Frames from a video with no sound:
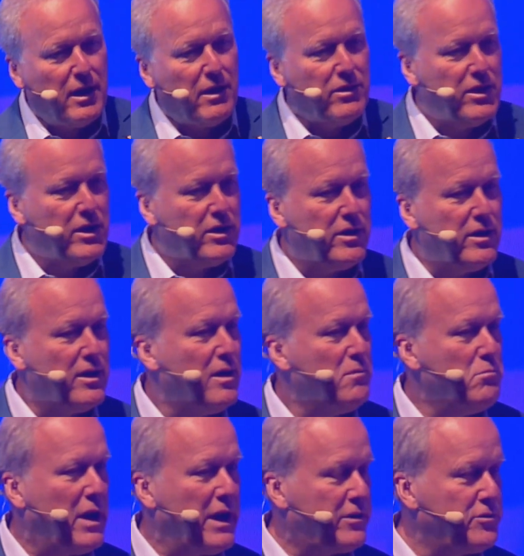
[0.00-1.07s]
than
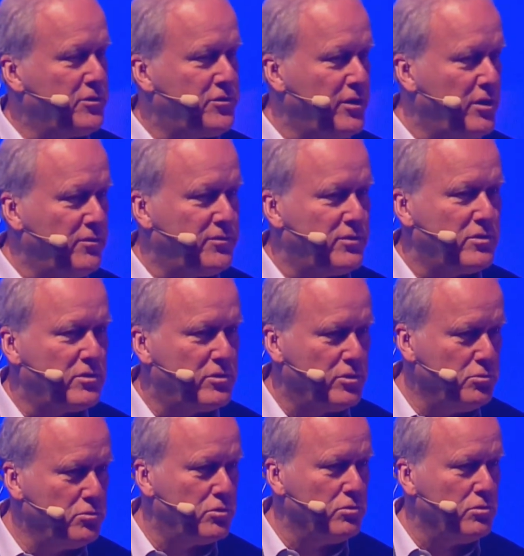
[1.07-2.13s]
Microsoft,
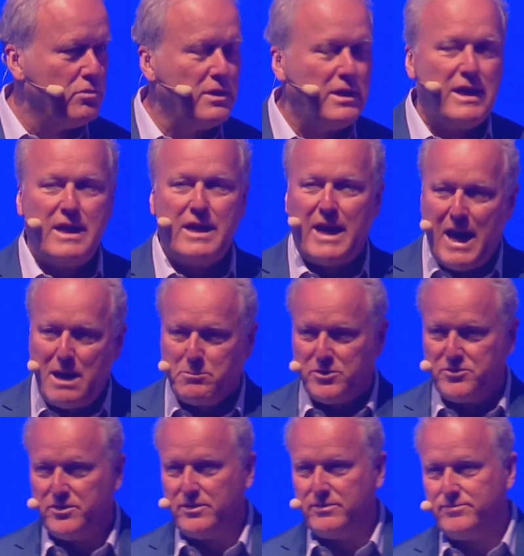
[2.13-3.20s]
Google,
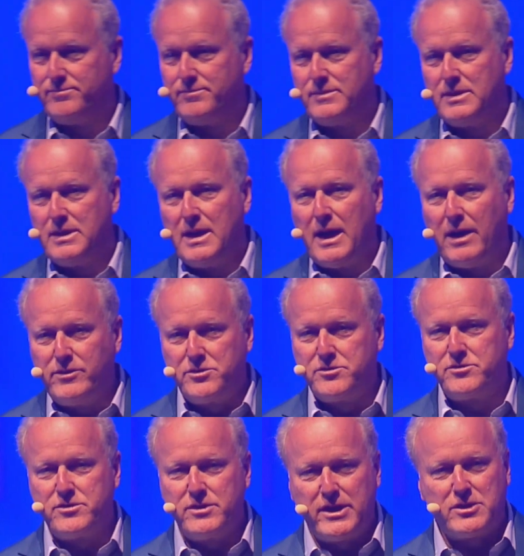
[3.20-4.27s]
Amazon. And this
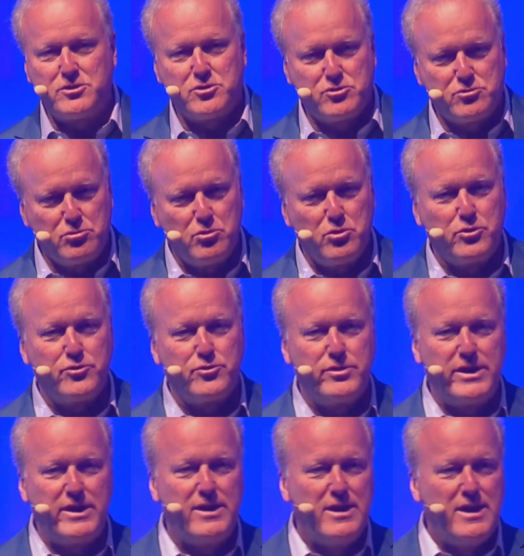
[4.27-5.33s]
is an
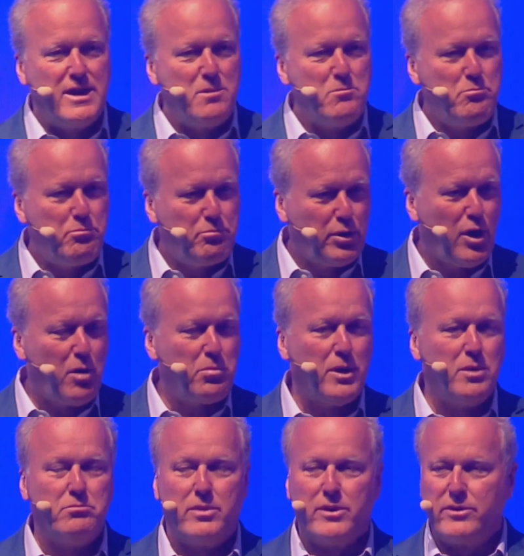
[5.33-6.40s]
extraordinary
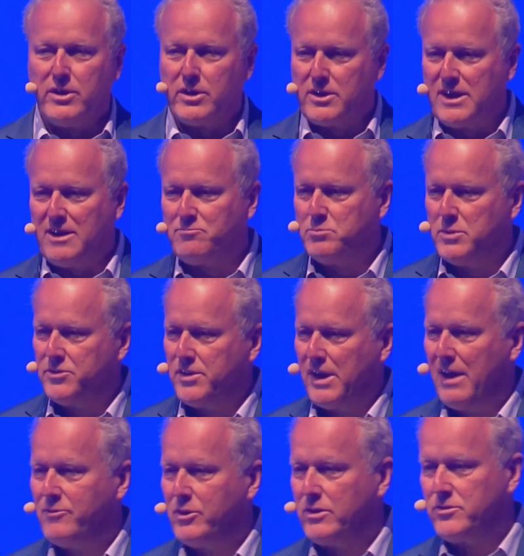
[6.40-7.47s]
problem that governments are
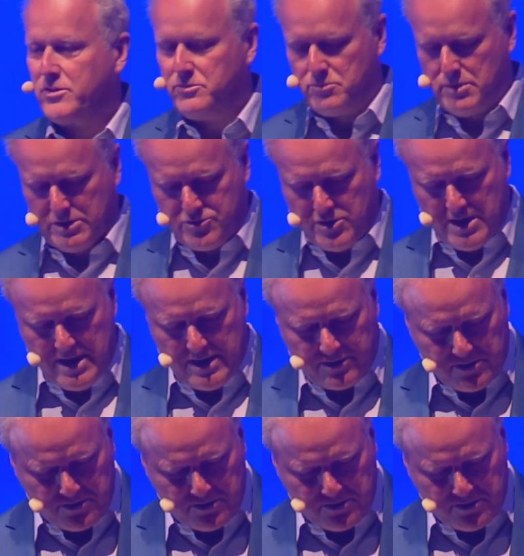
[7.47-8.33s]
having to try and